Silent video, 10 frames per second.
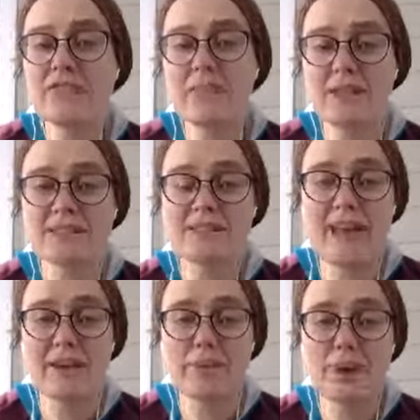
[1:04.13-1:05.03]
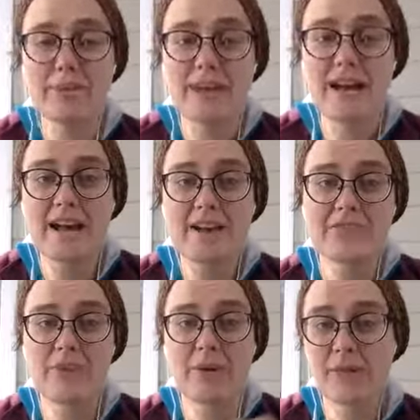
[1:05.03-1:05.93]
you missed our webinar
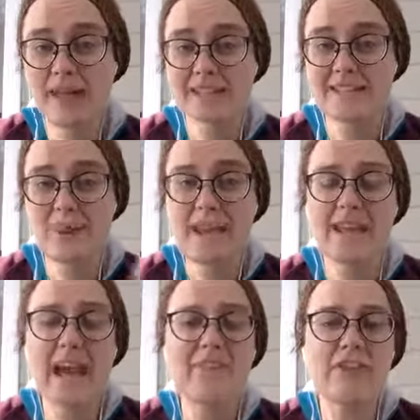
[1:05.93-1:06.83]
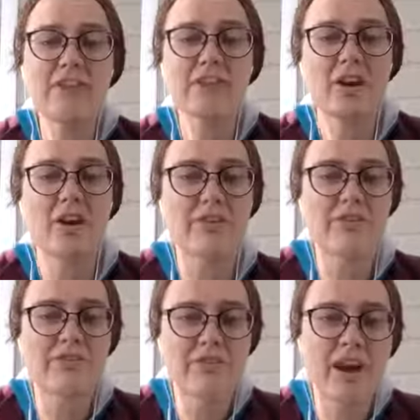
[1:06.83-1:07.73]
from last week, have a look on
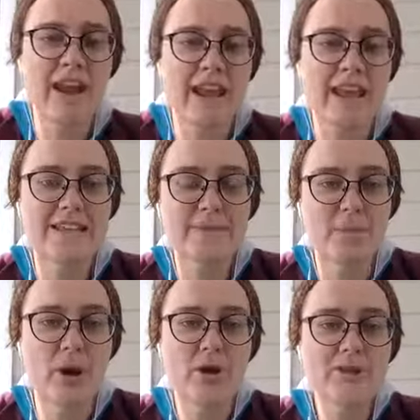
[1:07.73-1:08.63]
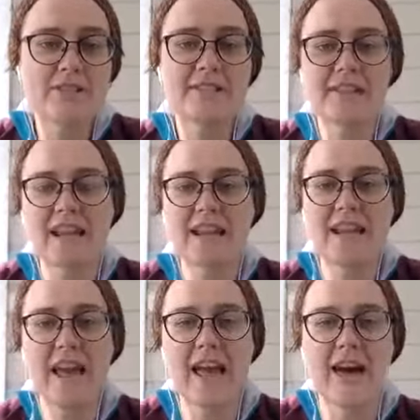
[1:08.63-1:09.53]
Friday's post
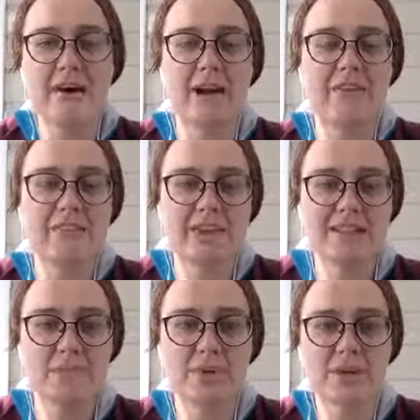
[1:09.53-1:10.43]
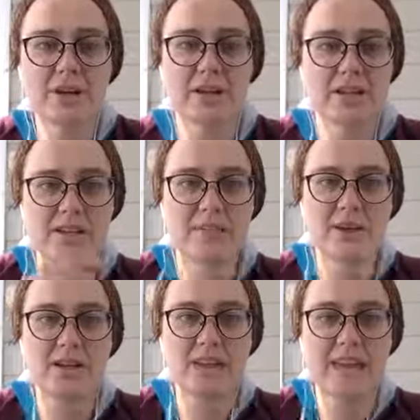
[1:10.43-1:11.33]
in our Facebook
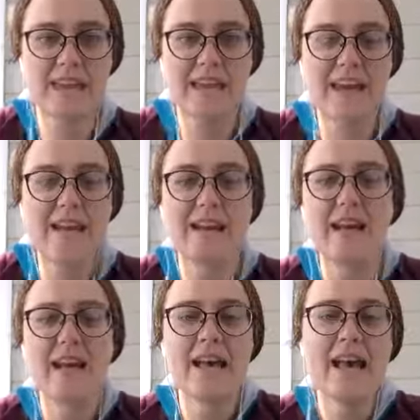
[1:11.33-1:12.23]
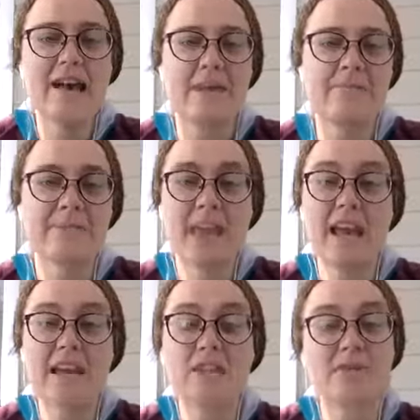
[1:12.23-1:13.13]
community here, and
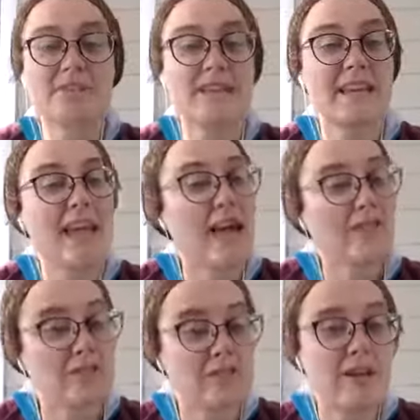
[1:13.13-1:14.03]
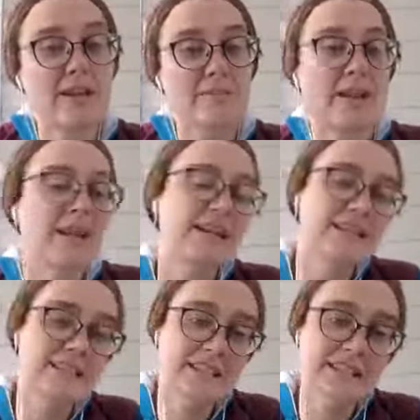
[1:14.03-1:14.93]
you'll see our 30-minute
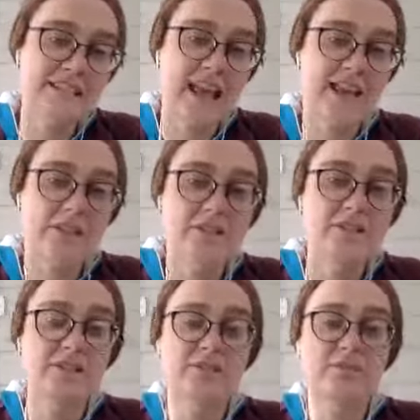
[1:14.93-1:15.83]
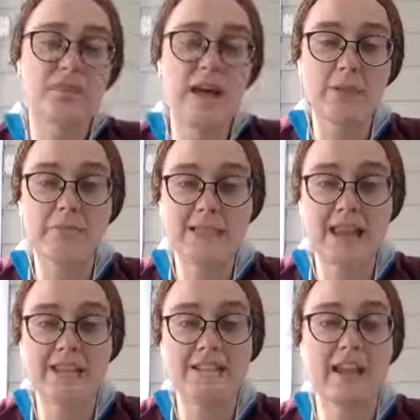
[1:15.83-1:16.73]
detailed
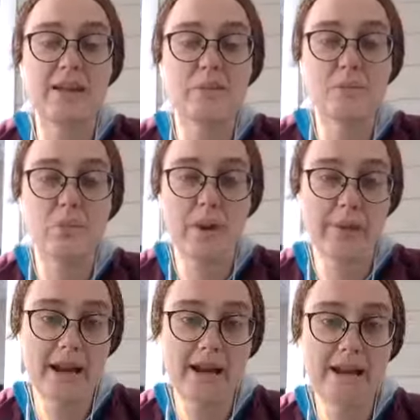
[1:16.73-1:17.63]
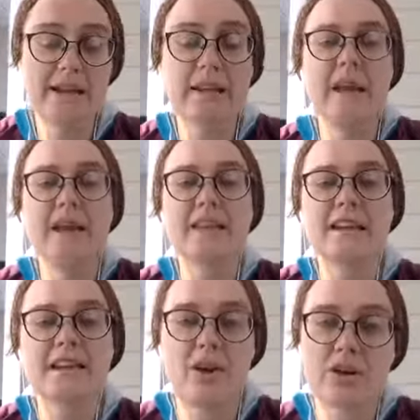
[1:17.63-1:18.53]
update and webinar
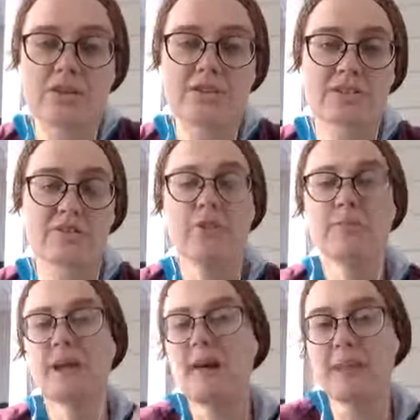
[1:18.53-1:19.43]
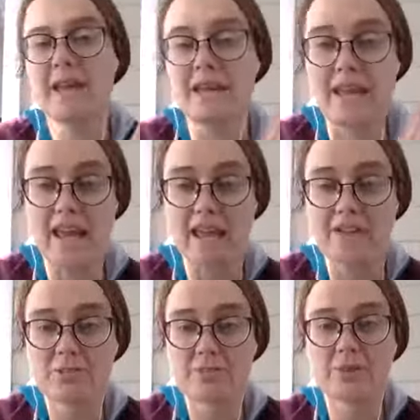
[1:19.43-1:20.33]
that goes through becoming an
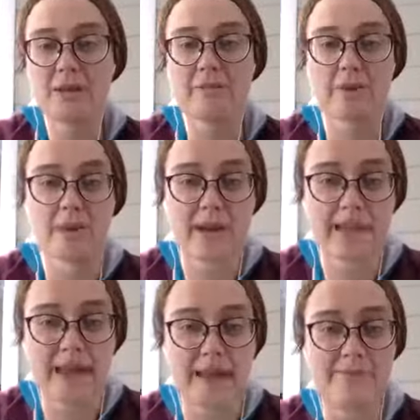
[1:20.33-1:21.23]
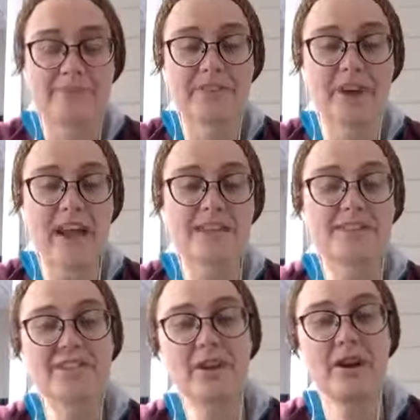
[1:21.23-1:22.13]
eligible employee, right?
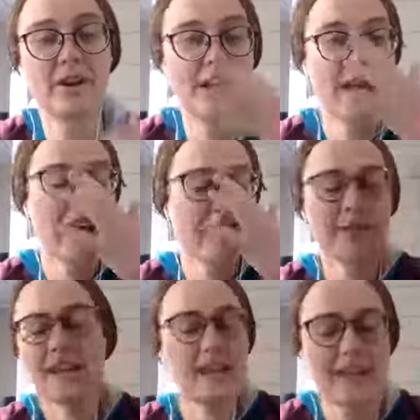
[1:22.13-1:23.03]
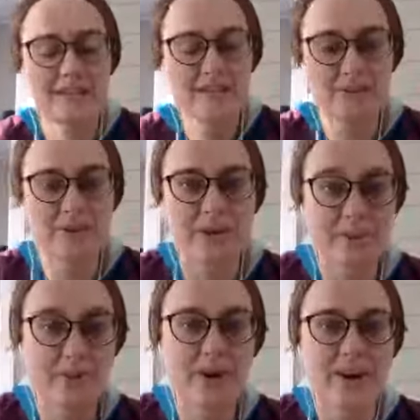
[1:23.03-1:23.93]
So, eligible
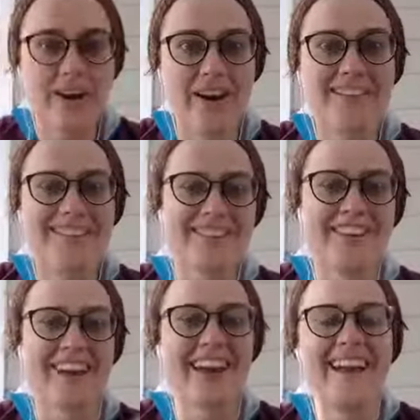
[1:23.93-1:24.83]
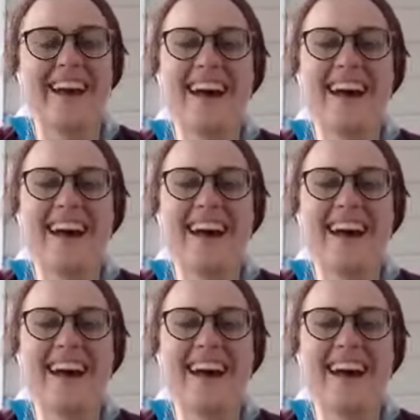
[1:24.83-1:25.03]
employer, sorry.